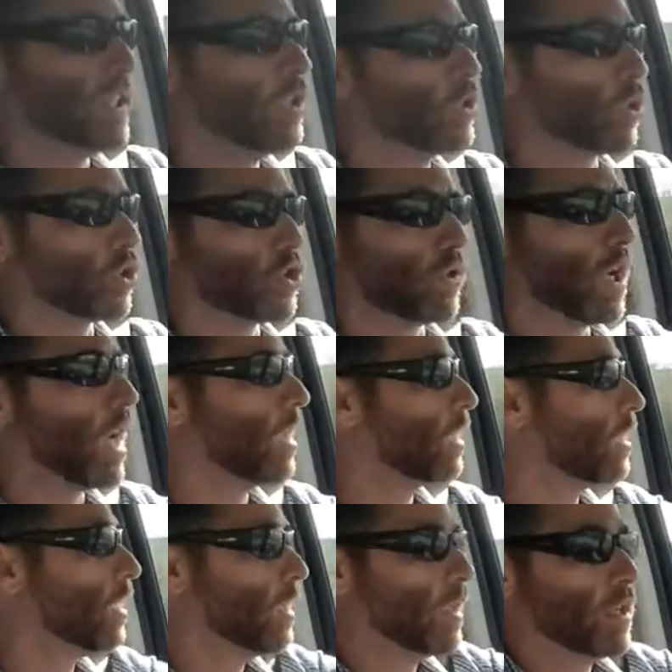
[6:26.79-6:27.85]
diesel truck,
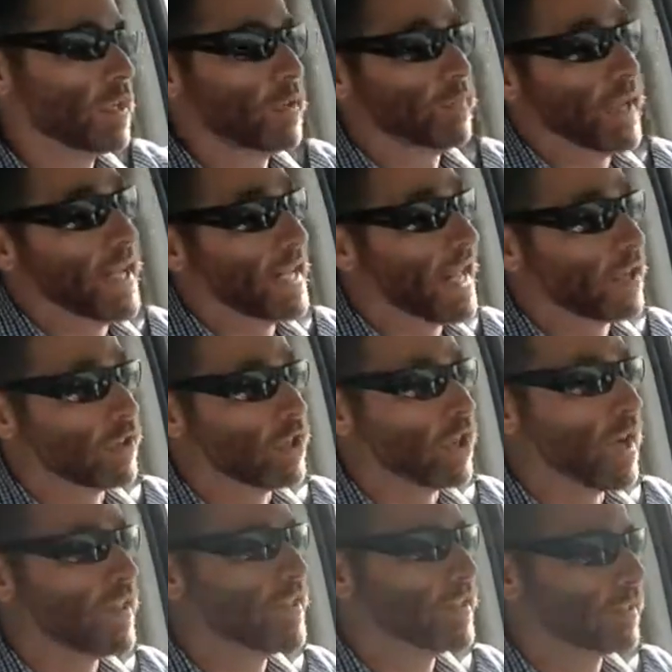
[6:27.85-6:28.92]
man, I don't
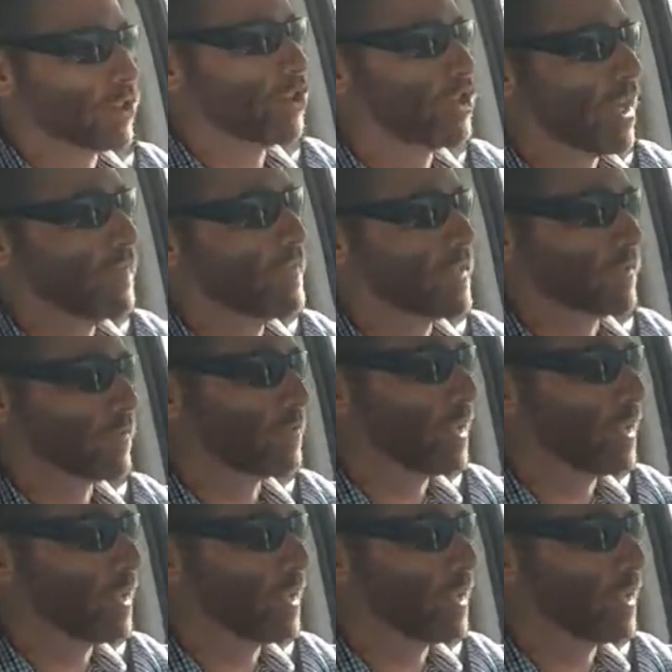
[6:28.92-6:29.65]
know. I think the Chevy is